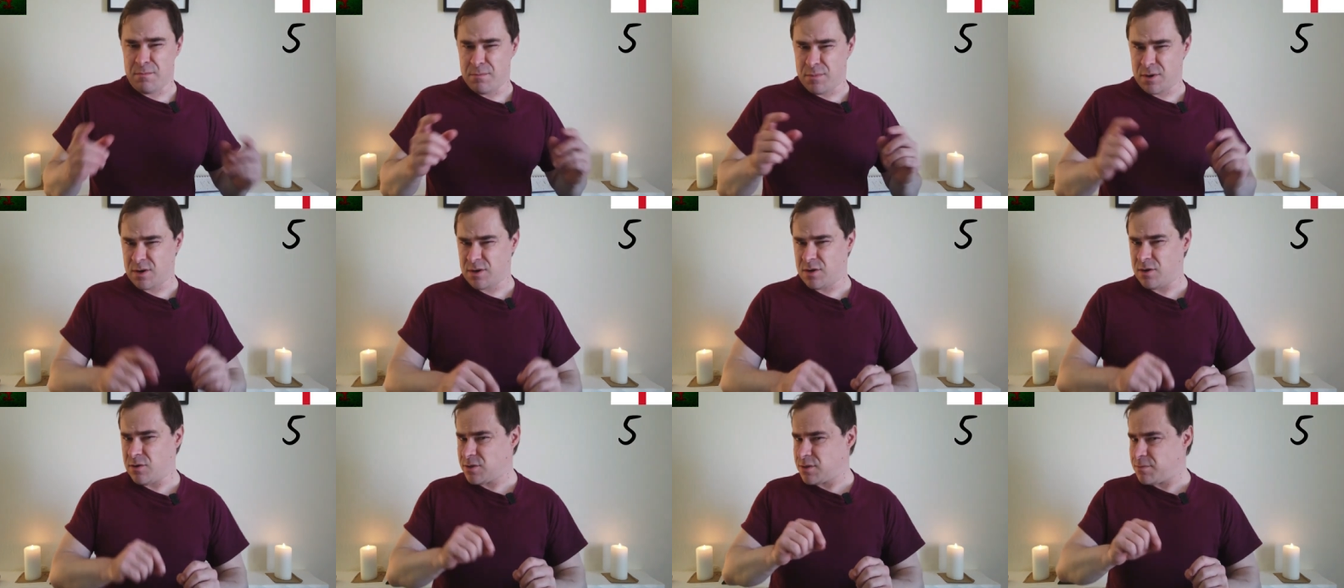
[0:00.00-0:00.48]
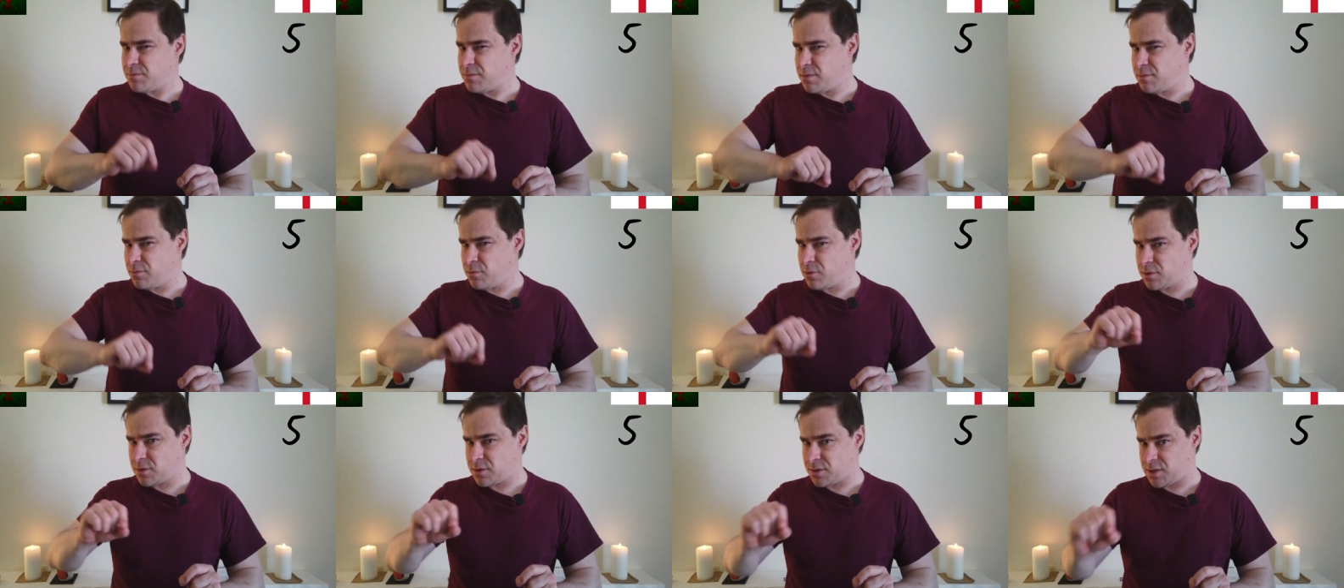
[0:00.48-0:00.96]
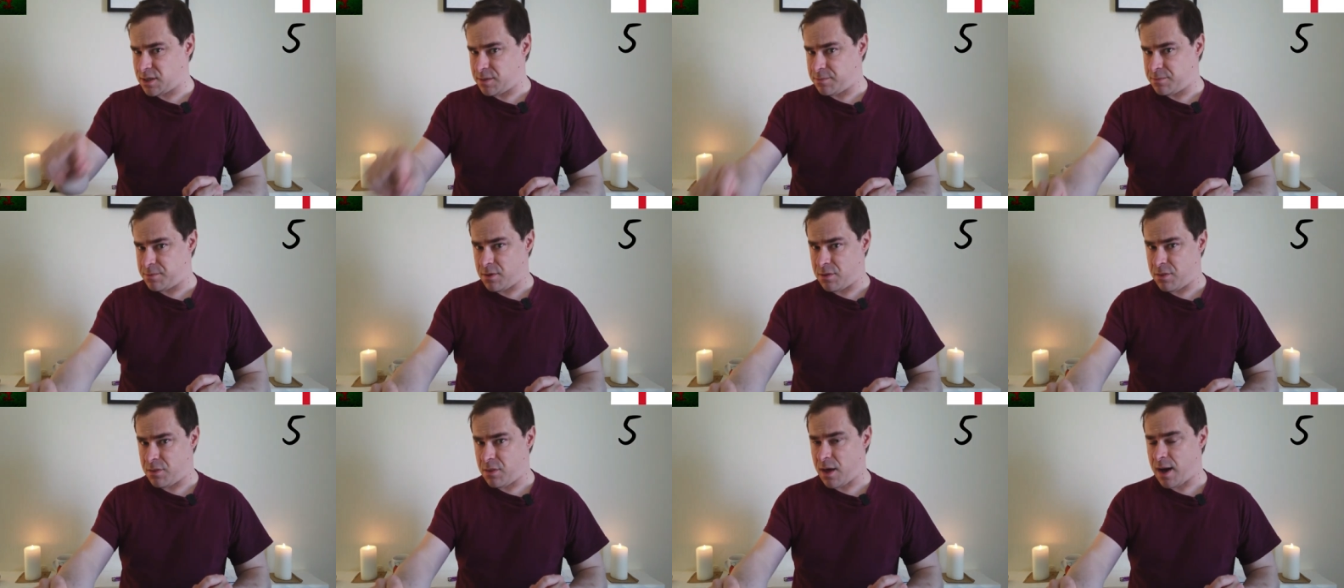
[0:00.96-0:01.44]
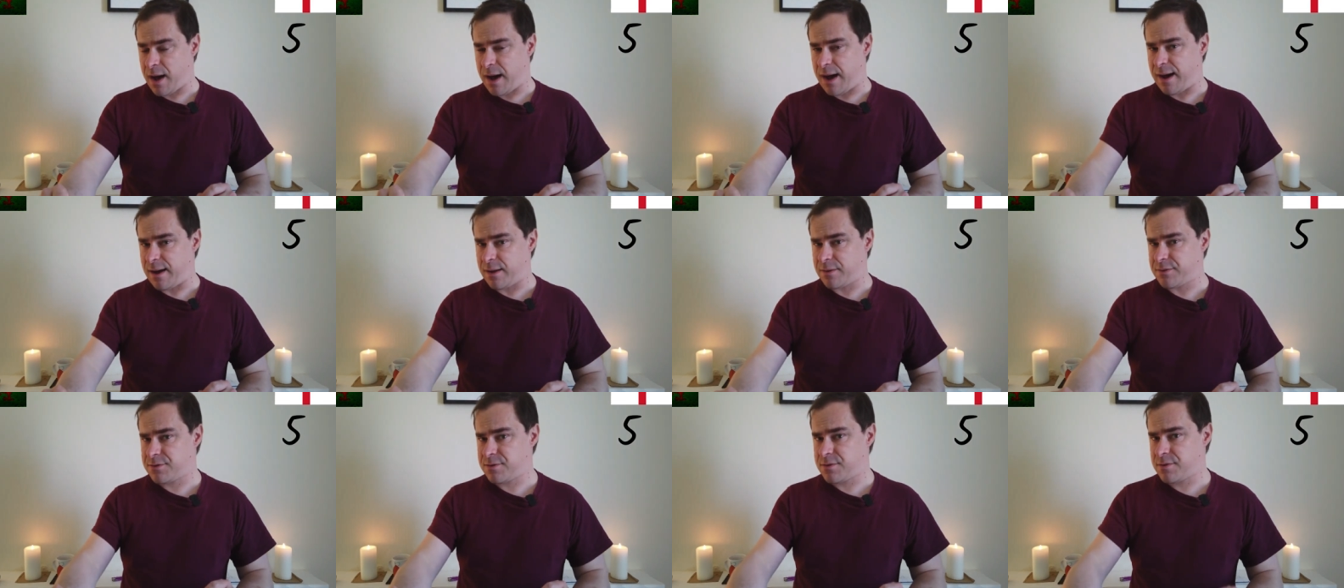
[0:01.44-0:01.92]
but it goes a bit more deep than
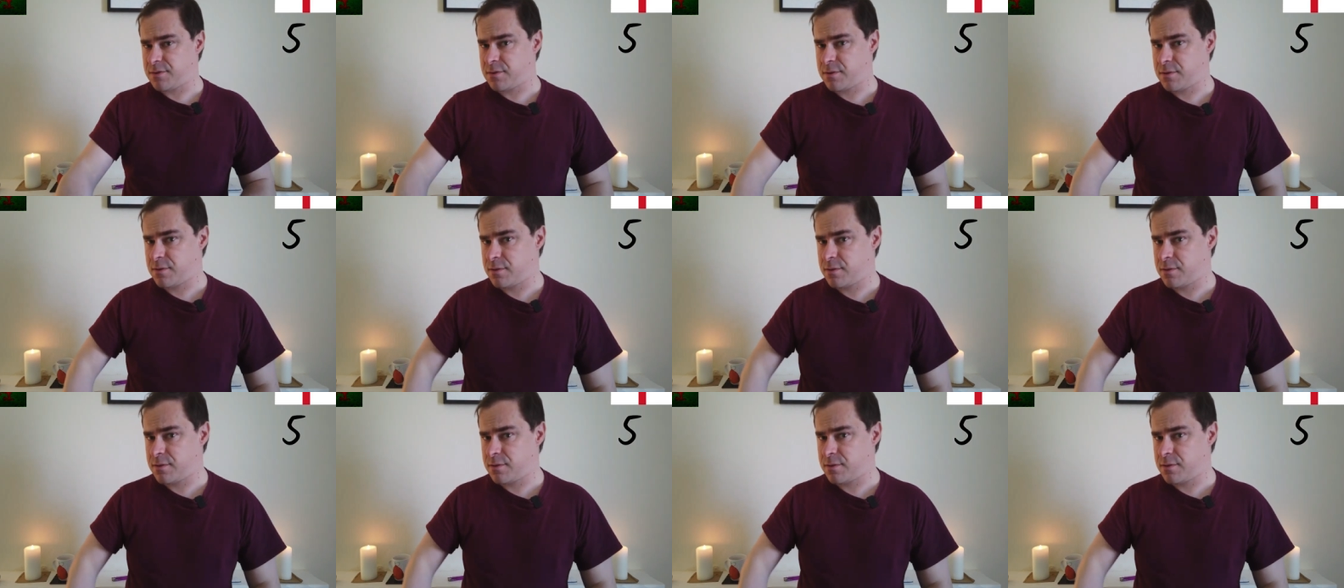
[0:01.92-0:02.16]
that.